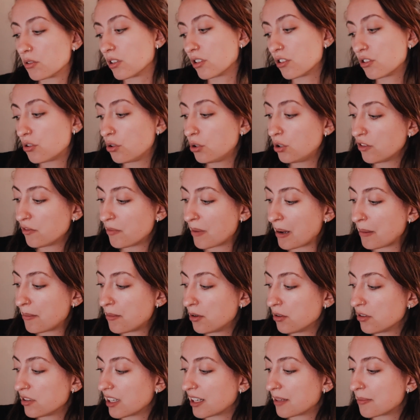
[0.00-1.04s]
or two of my
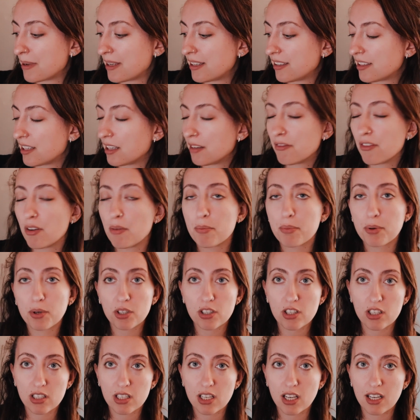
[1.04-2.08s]
most expensive
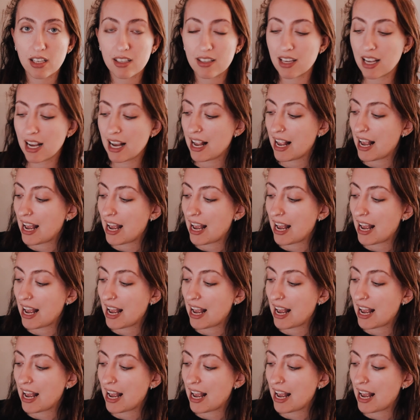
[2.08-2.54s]
purchases,